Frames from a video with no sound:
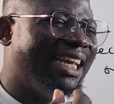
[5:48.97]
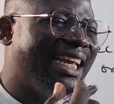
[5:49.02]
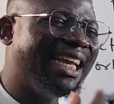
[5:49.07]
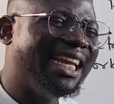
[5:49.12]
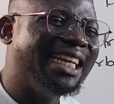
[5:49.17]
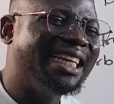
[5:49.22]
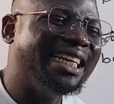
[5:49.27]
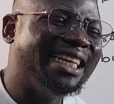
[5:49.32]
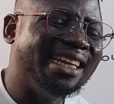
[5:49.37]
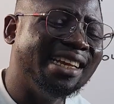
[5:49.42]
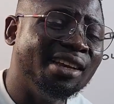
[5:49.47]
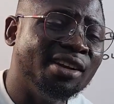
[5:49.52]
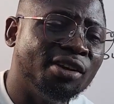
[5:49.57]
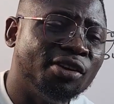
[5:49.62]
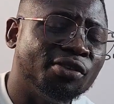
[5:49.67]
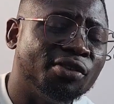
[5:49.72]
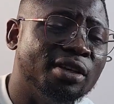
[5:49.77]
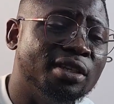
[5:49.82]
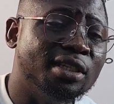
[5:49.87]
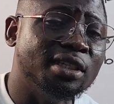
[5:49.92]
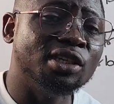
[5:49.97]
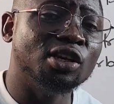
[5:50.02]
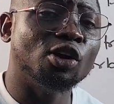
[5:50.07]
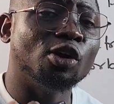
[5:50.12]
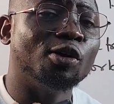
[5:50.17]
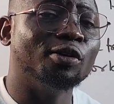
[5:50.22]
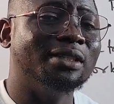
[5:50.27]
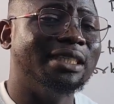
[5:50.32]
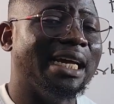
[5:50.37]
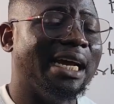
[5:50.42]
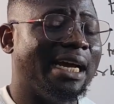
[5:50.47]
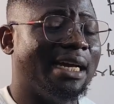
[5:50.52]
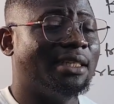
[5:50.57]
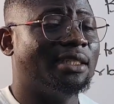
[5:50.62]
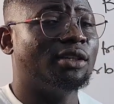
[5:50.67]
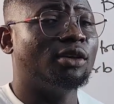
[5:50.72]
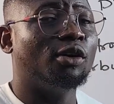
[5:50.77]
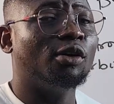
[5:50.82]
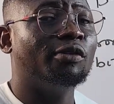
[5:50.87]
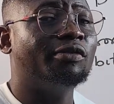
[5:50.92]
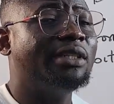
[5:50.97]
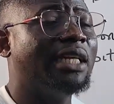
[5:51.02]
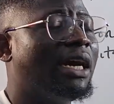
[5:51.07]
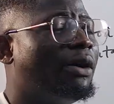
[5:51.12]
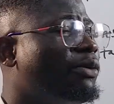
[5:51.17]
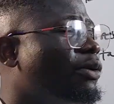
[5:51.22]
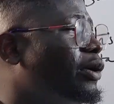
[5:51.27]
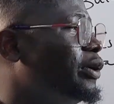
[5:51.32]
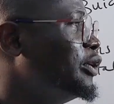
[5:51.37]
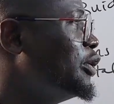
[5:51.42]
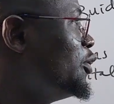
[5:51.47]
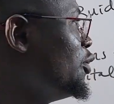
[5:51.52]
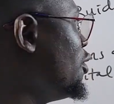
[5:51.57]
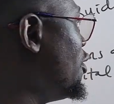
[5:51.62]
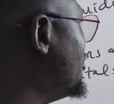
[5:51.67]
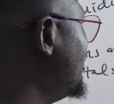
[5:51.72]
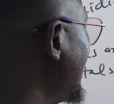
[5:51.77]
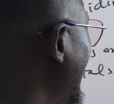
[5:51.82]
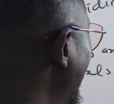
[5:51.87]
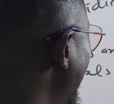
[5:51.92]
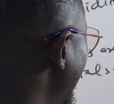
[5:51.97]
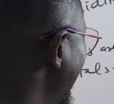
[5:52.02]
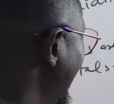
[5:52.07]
in increasing order of their what? Of their